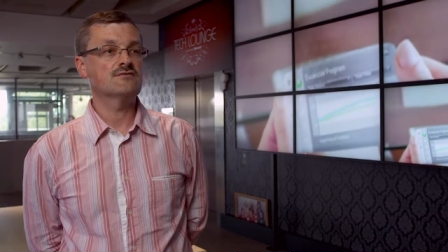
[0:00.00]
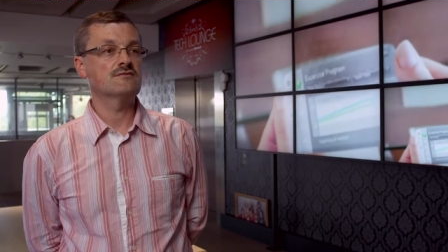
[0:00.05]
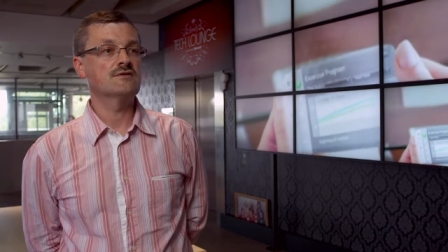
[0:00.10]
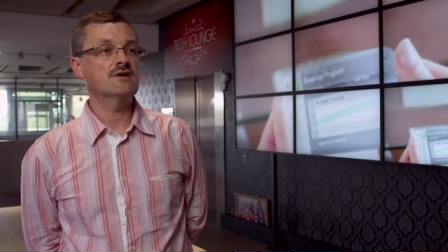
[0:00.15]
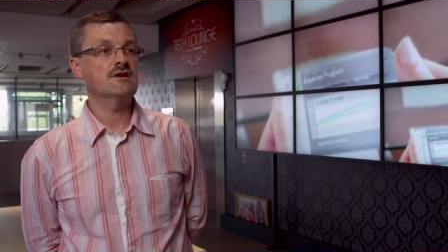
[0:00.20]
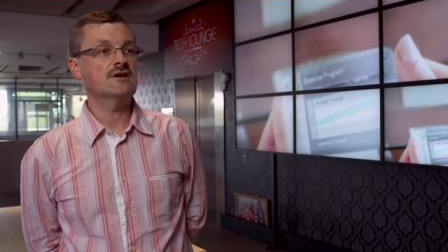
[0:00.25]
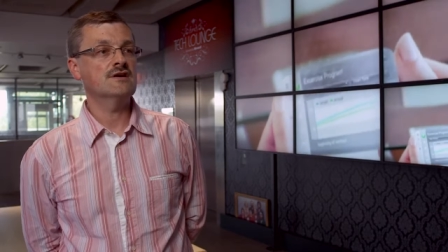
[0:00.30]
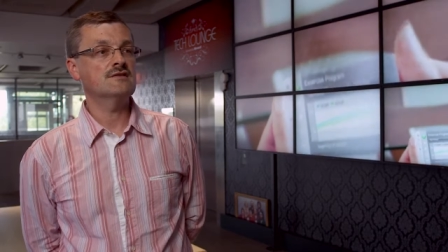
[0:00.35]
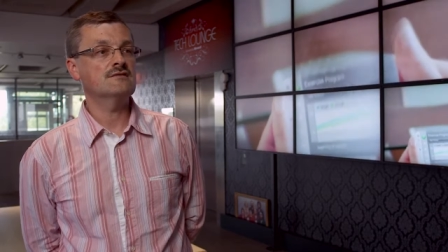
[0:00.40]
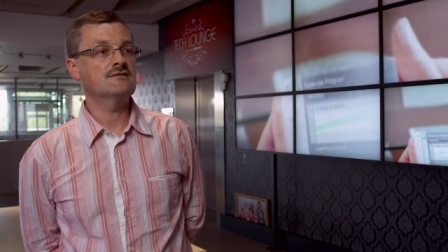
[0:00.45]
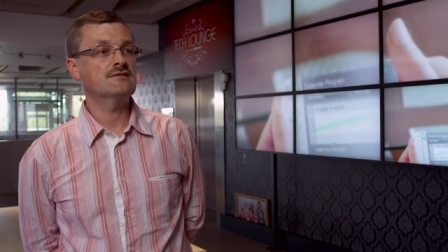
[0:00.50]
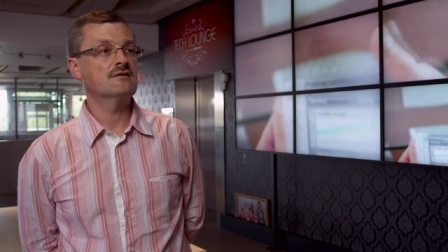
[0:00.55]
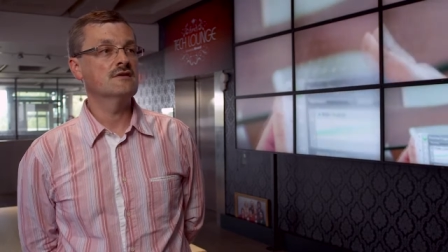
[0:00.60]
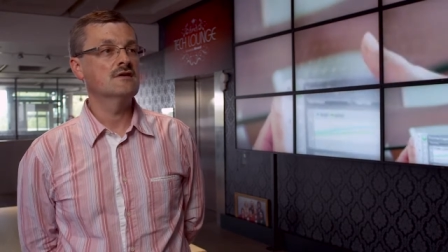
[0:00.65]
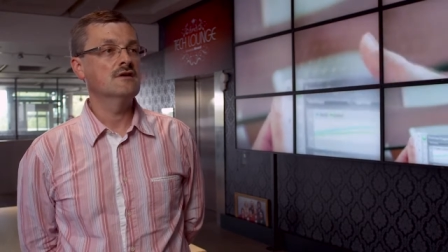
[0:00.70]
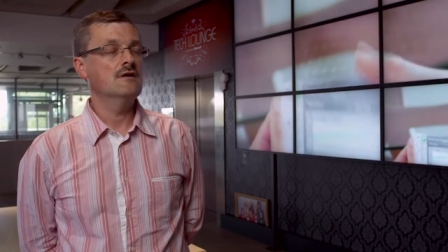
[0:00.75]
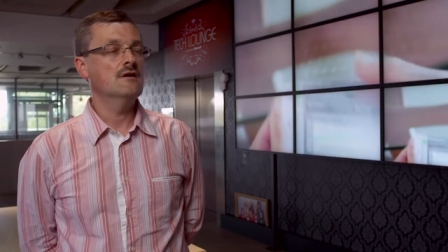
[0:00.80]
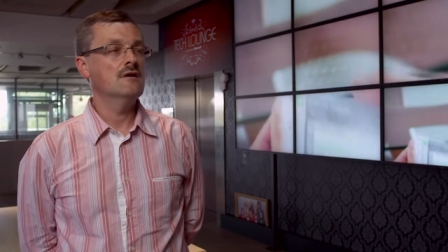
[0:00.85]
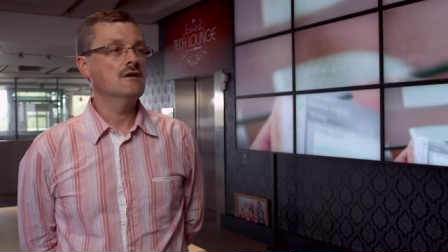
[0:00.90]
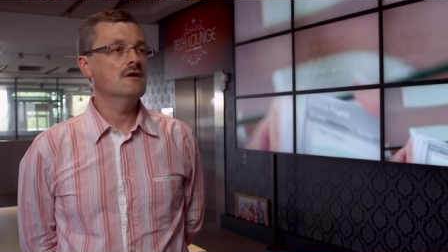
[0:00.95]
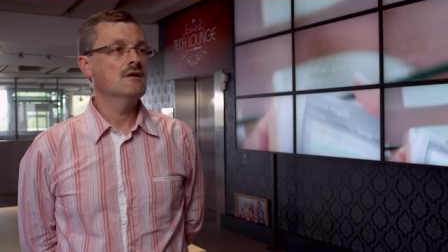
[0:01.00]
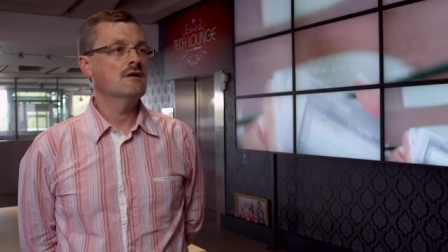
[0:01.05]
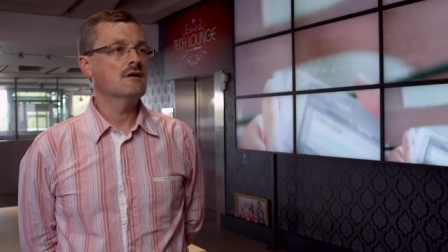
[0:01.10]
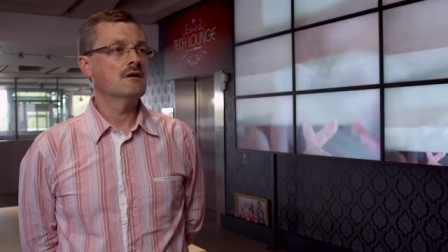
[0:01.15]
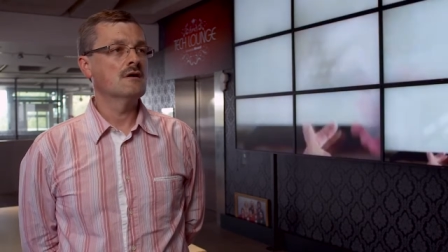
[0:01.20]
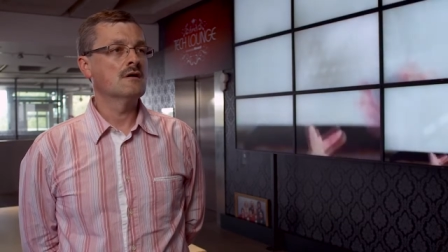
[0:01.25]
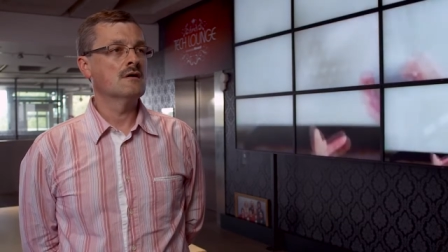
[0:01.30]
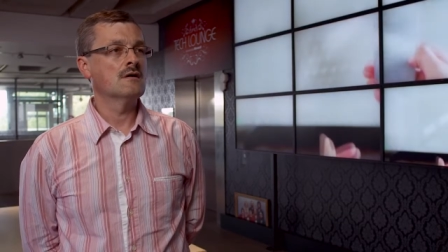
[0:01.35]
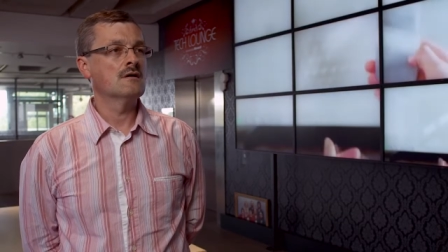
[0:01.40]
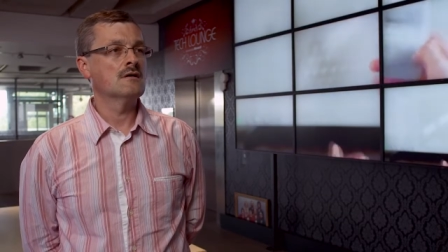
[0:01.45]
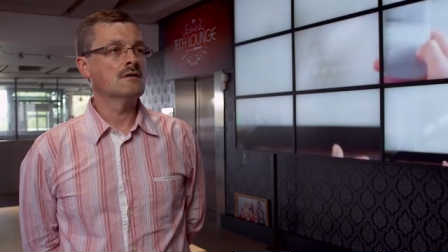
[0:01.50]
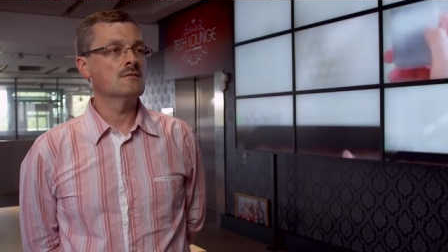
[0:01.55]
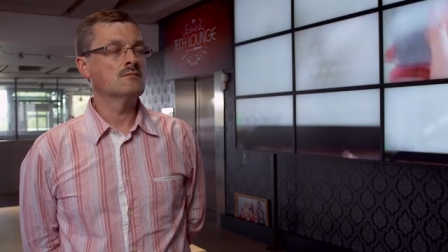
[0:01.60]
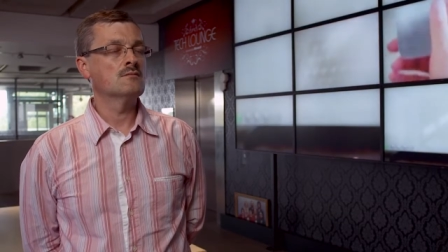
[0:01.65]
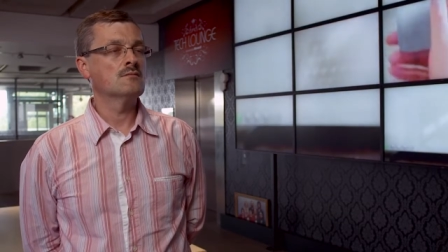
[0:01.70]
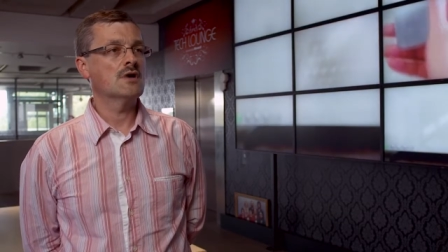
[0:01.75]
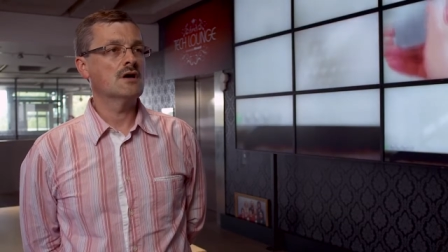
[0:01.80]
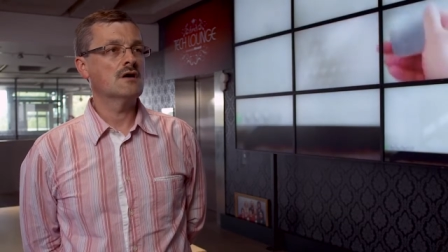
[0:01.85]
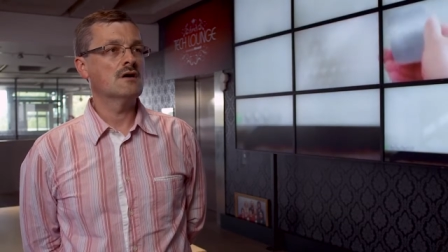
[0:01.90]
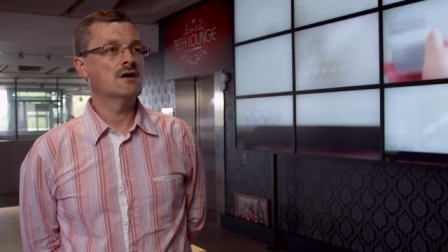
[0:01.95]
create
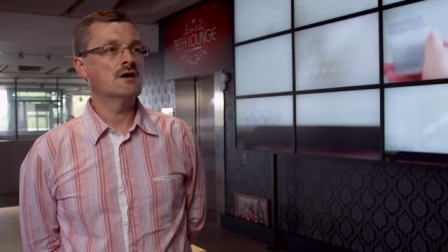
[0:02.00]
um,